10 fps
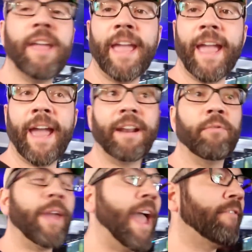
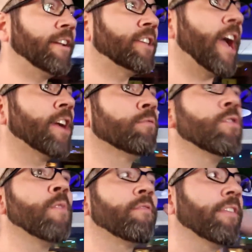And we have an entire
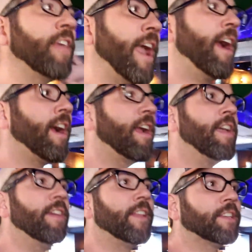room over there
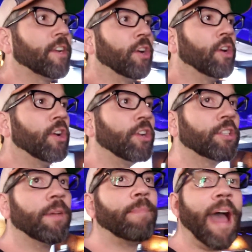that's going to
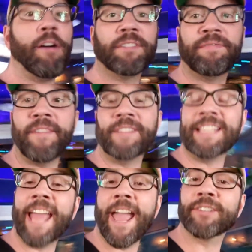hold about
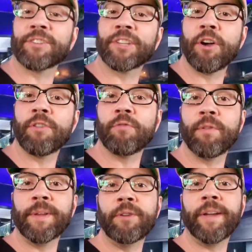50 tanks or so that
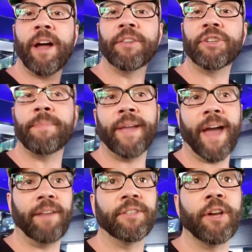we'll be doing all the shipping out of.